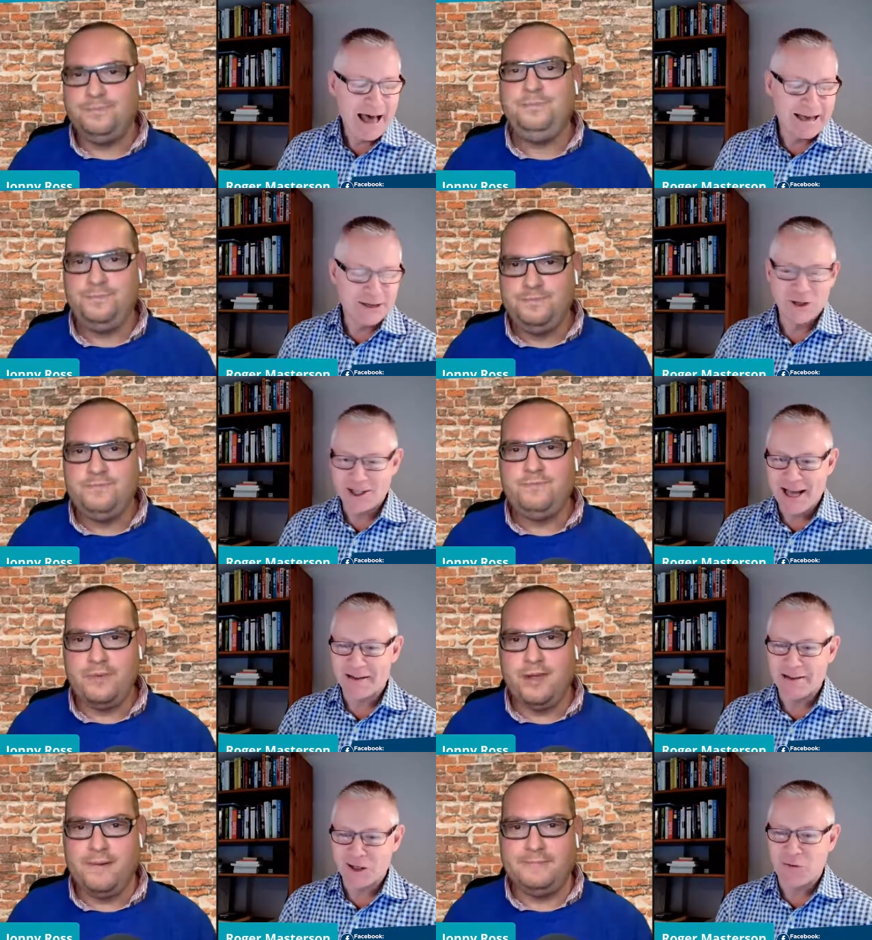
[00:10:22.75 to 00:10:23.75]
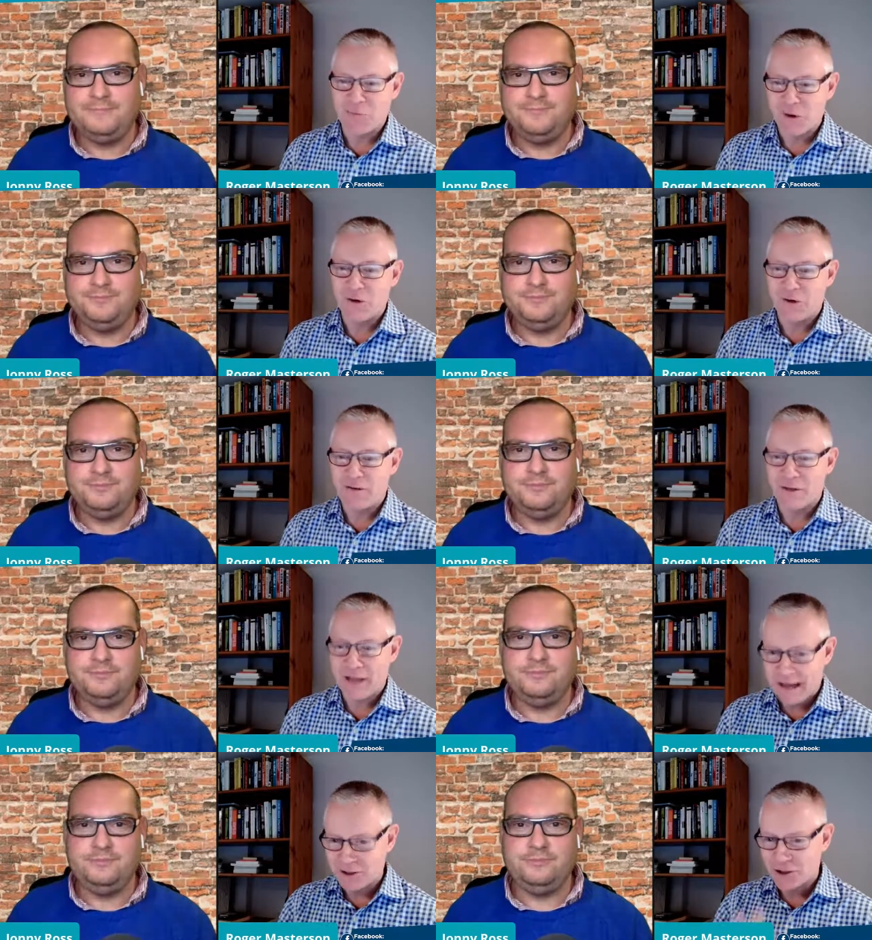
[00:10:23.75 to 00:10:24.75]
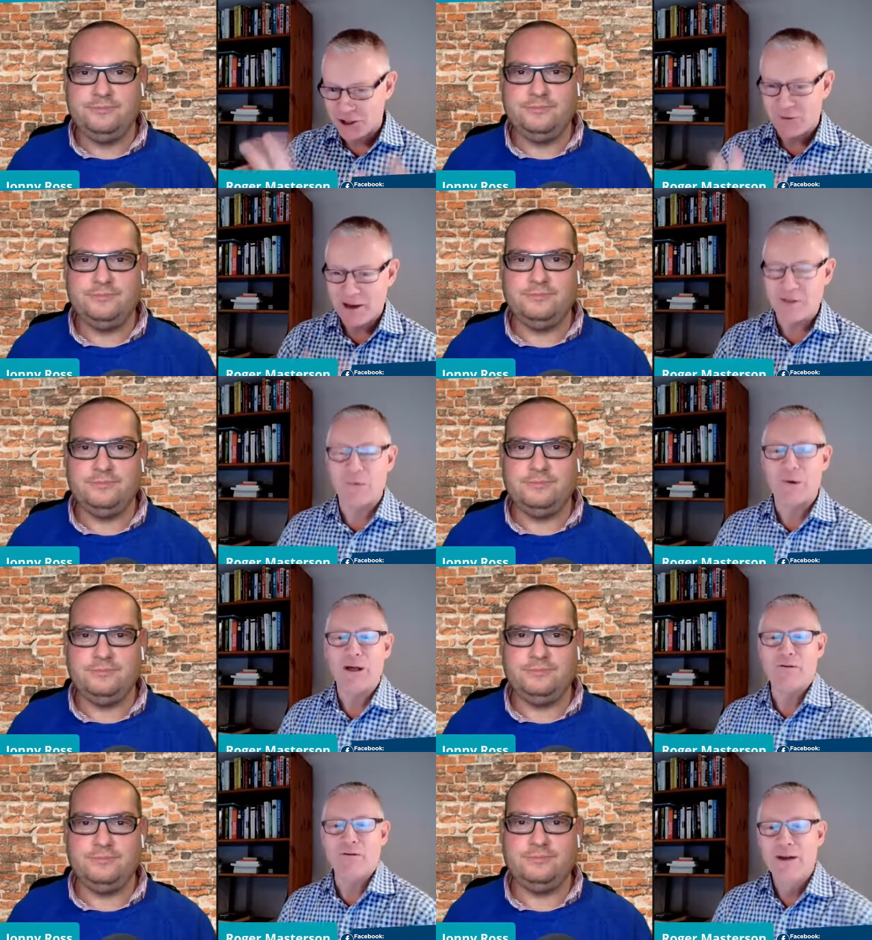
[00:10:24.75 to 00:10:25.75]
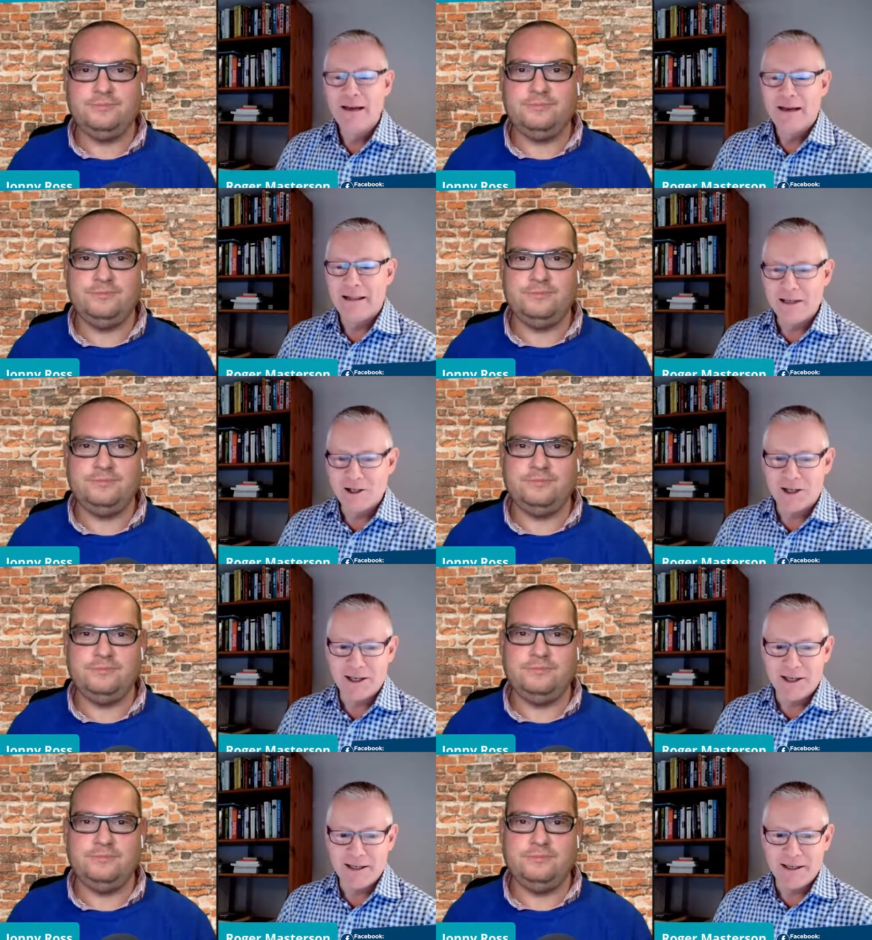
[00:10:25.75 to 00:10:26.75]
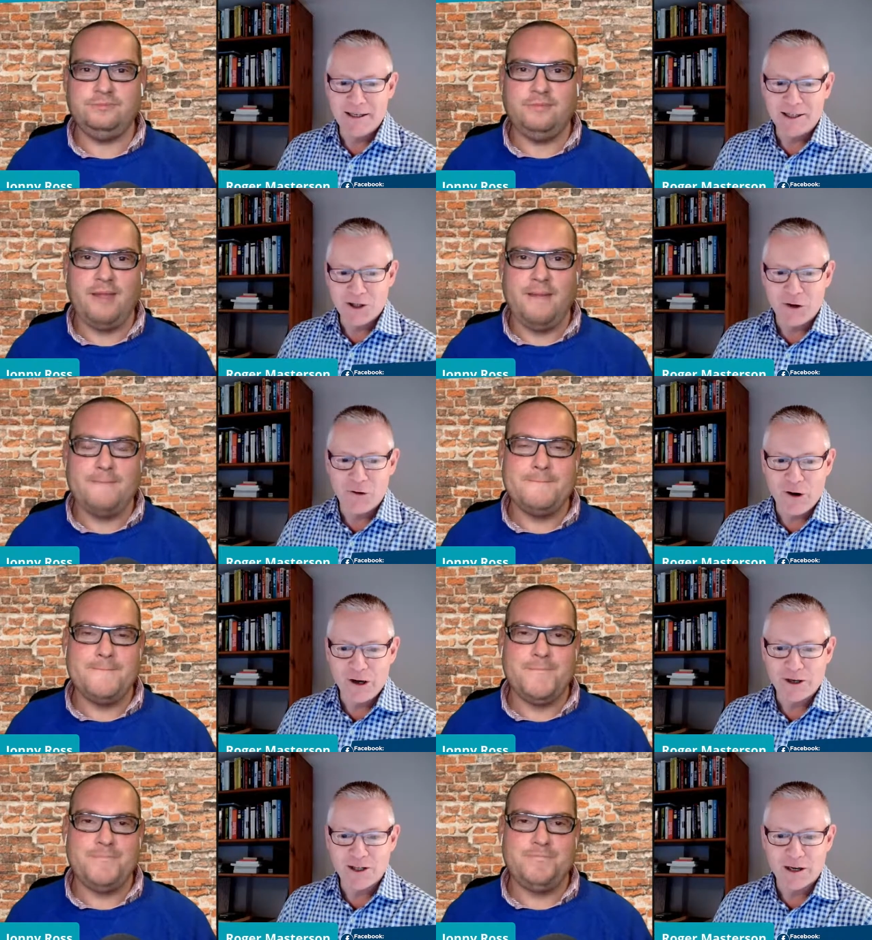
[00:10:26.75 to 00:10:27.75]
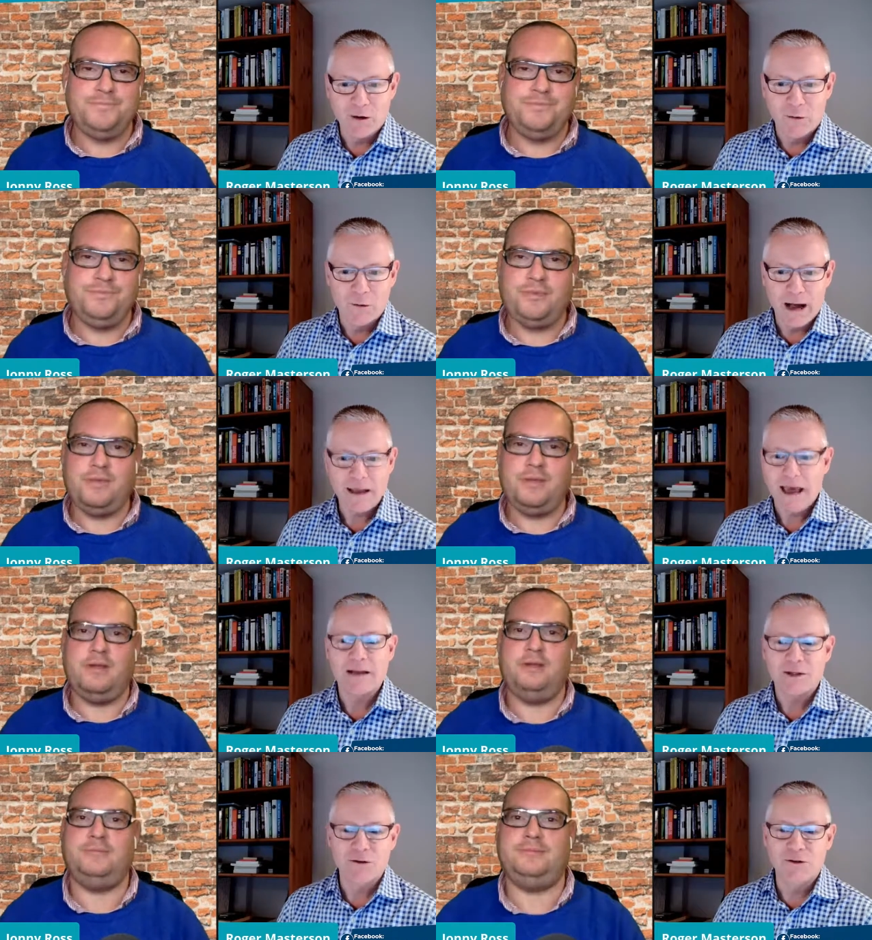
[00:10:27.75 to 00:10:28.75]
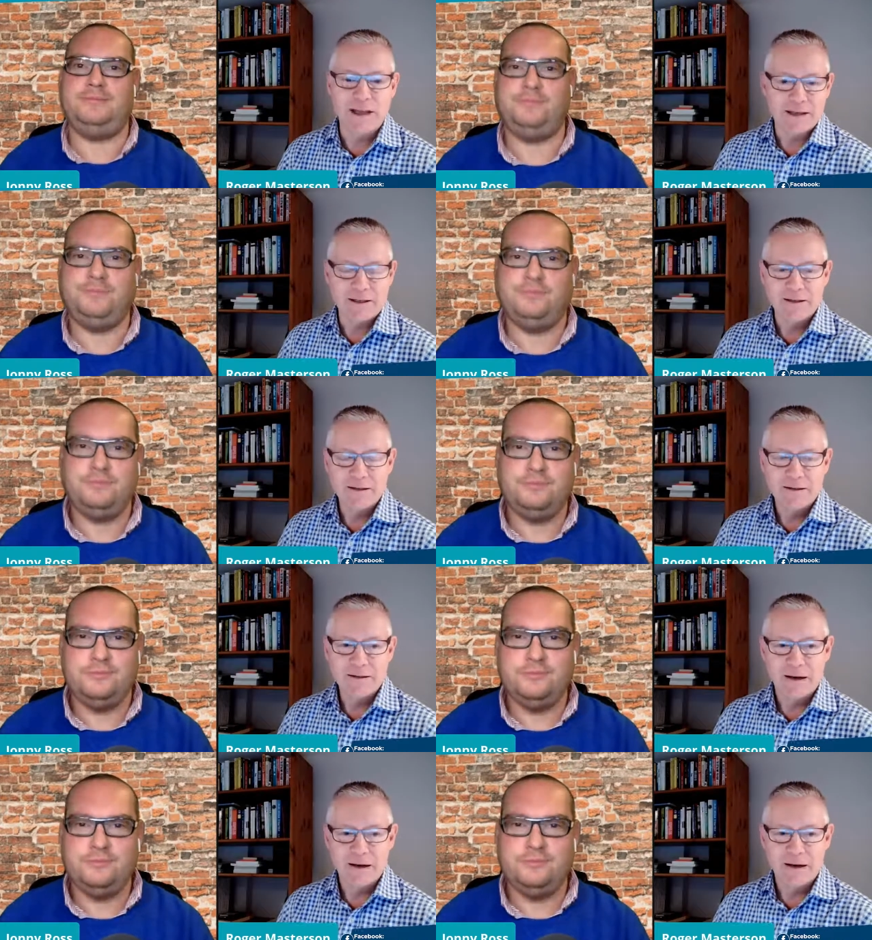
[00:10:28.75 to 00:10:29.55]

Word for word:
Speaker 1: And she sat at this computer and everything else, and she read the brief, and then she she turned around and she said, "Oh, I can't do this."